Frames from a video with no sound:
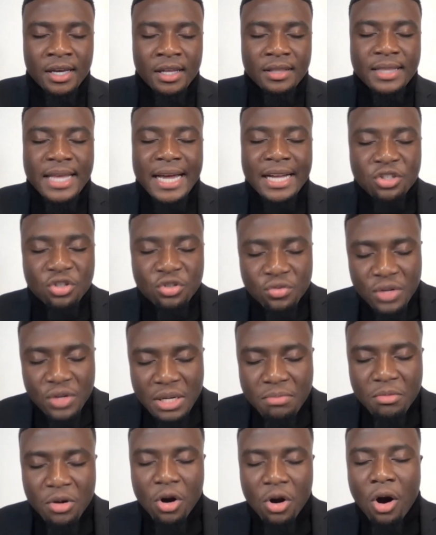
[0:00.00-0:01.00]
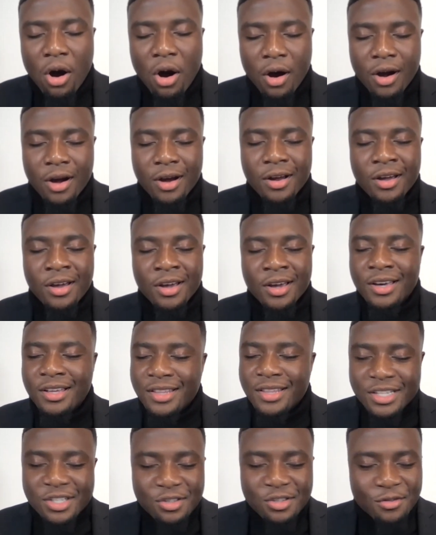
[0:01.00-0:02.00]
that dream car
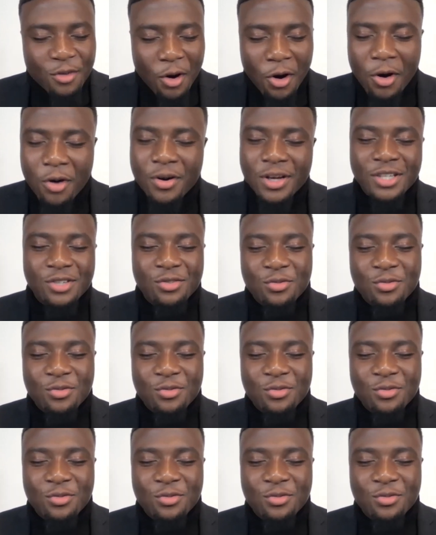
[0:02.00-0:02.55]
that you've always